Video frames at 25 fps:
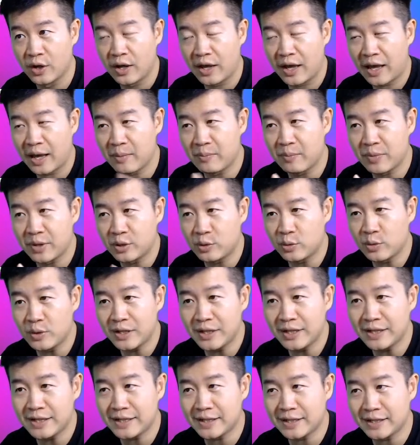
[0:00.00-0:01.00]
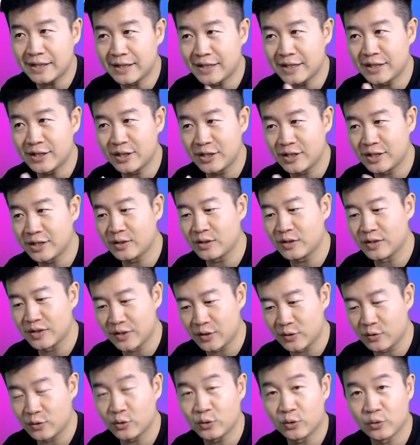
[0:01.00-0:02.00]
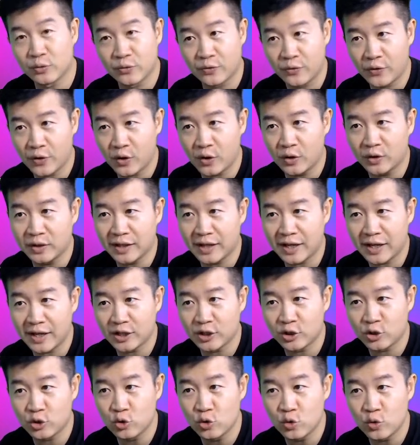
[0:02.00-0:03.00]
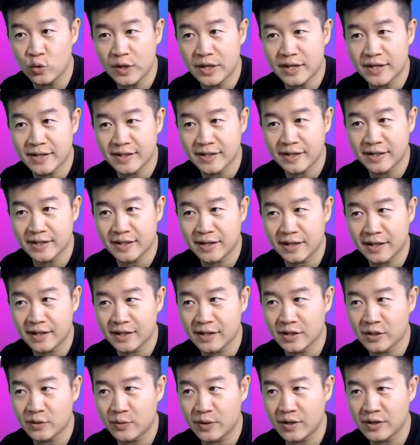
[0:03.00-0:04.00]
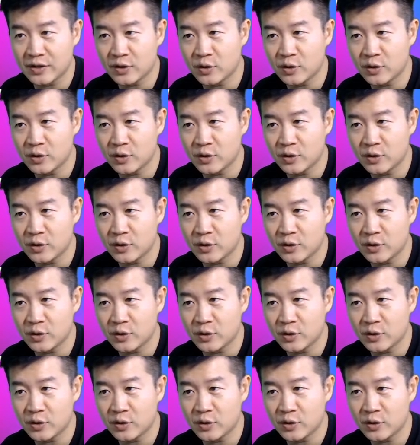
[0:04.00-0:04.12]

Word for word: And between this 0 to 4, there are two instantaneous rests.